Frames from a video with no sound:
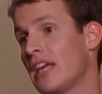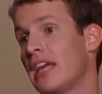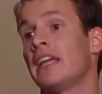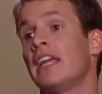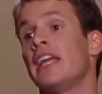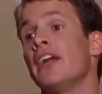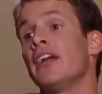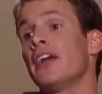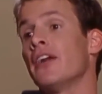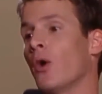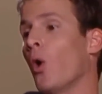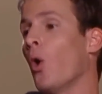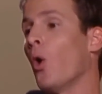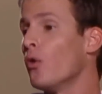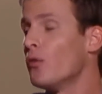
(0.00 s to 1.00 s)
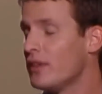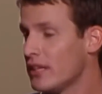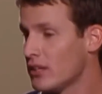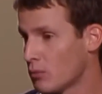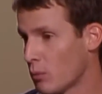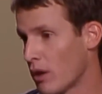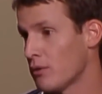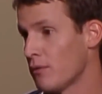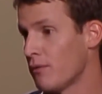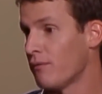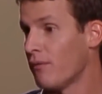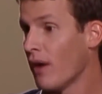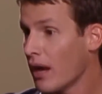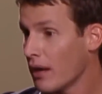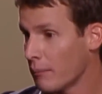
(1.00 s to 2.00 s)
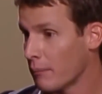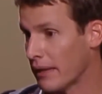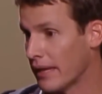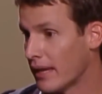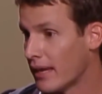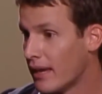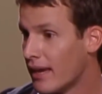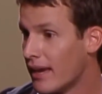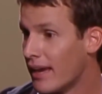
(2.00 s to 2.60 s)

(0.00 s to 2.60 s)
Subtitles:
is saying, here, hold these while you fuck me.